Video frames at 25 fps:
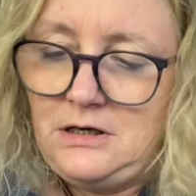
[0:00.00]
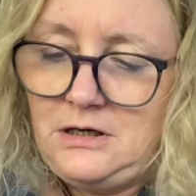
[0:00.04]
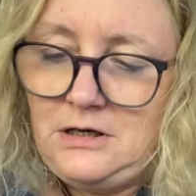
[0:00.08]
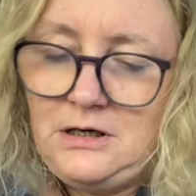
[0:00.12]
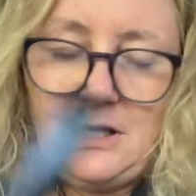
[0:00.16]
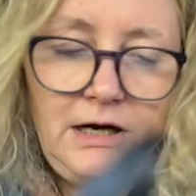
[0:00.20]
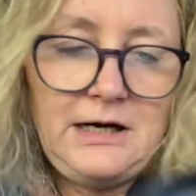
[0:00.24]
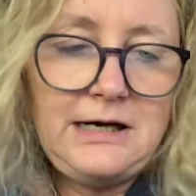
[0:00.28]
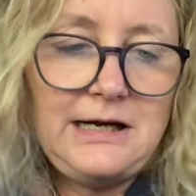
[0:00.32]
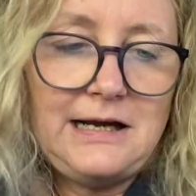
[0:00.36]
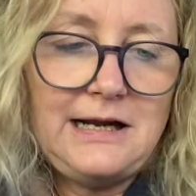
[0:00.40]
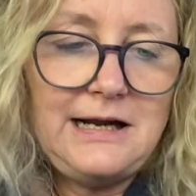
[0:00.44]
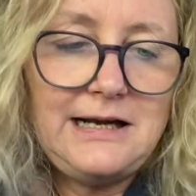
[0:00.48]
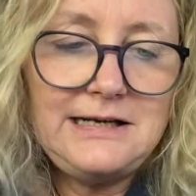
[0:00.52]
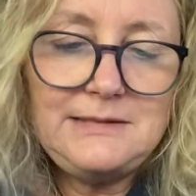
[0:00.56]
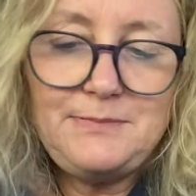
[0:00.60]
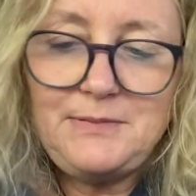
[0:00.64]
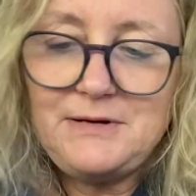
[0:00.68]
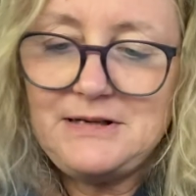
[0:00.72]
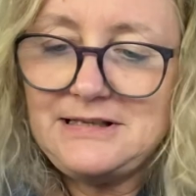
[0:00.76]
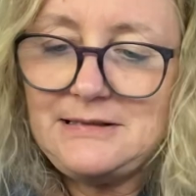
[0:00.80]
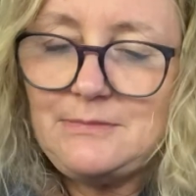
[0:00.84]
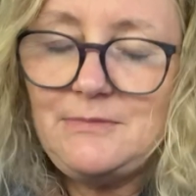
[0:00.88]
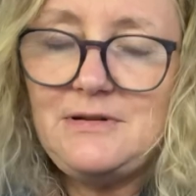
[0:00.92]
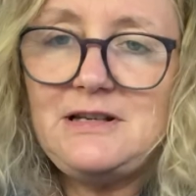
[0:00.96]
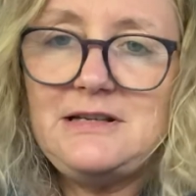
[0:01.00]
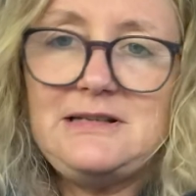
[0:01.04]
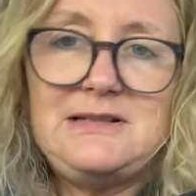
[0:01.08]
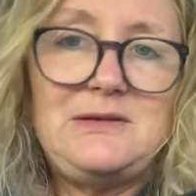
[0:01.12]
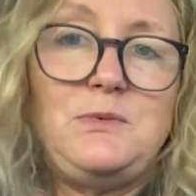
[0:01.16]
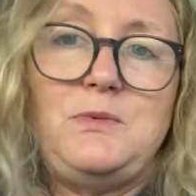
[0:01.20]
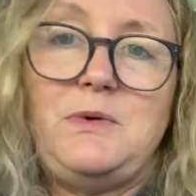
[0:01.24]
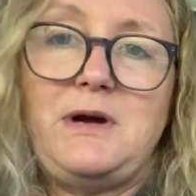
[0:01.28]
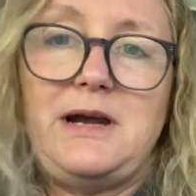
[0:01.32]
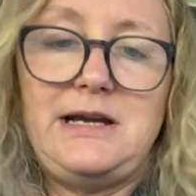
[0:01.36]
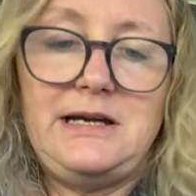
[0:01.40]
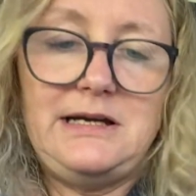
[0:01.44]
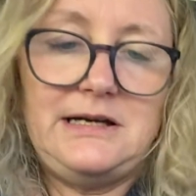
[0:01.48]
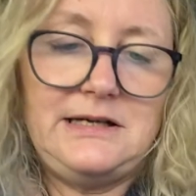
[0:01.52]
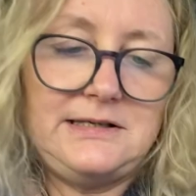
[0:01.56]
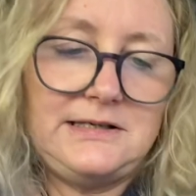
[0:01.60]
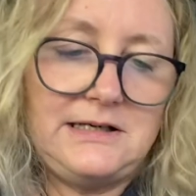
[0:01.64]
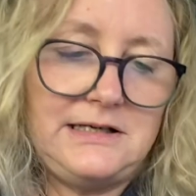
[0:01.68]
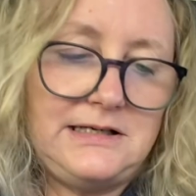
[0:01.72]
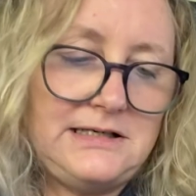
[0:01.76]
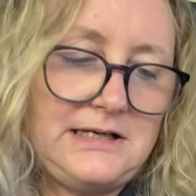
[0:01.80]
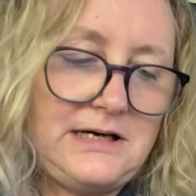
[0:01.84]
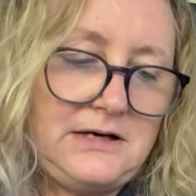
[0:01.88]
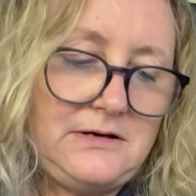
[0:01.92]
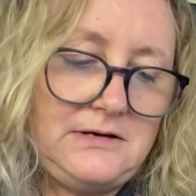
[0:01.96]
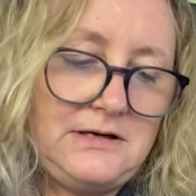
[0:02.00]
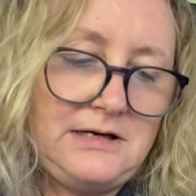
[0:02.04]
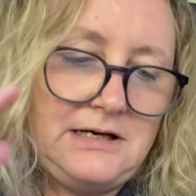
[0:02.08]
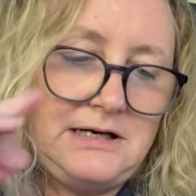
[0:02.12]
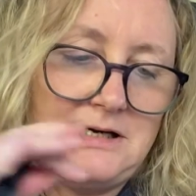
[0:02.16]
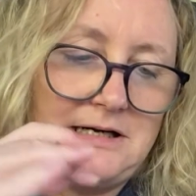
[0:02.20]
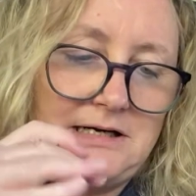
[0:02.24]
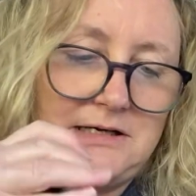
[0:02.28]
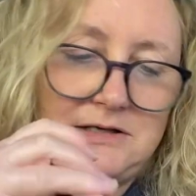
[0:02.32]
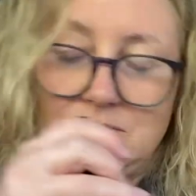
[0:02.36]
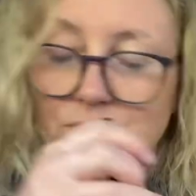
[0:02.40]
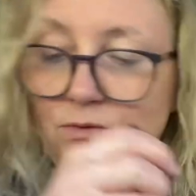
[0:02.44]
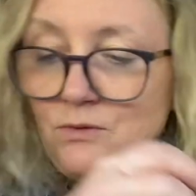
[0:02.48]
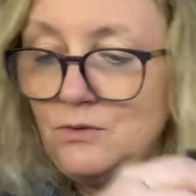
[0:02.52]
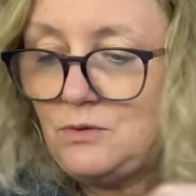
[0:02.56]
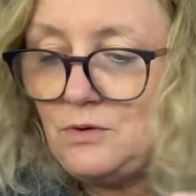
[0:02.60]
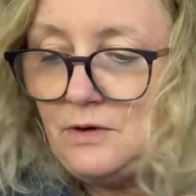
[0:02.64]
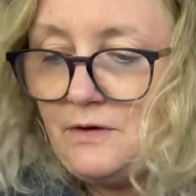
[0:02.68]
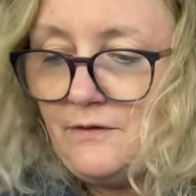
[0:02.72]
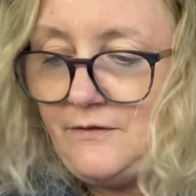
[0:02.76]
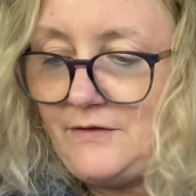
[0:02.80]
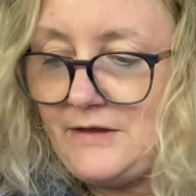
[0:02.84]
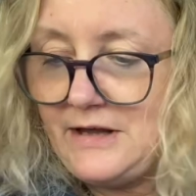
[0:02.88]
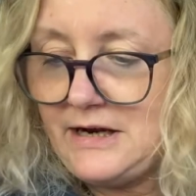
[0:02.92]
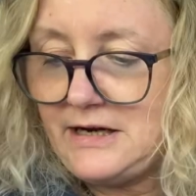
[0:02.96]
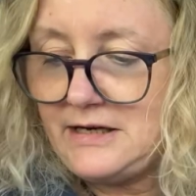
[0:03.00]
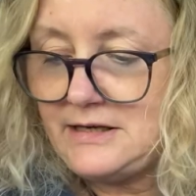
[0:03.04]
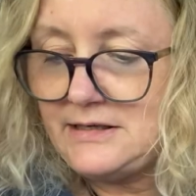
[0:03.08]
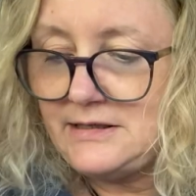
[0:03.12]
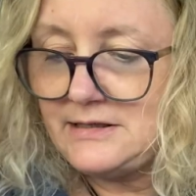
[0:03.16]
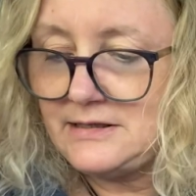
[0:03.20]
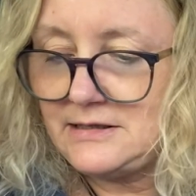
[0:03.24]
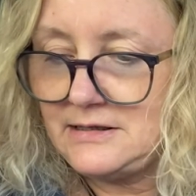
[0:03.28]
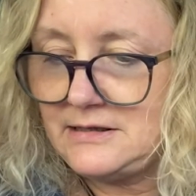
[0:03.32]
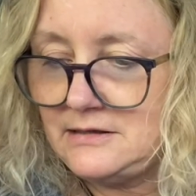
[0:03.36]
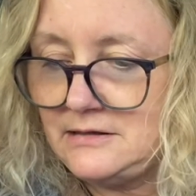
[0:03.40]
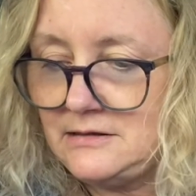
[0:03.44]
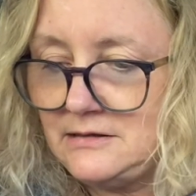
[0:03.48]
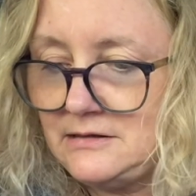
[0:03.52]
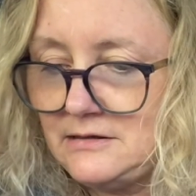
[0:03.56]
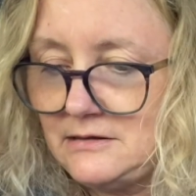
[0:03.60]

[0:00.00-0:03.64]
Okay, let's put some of this away because I don't need all of this.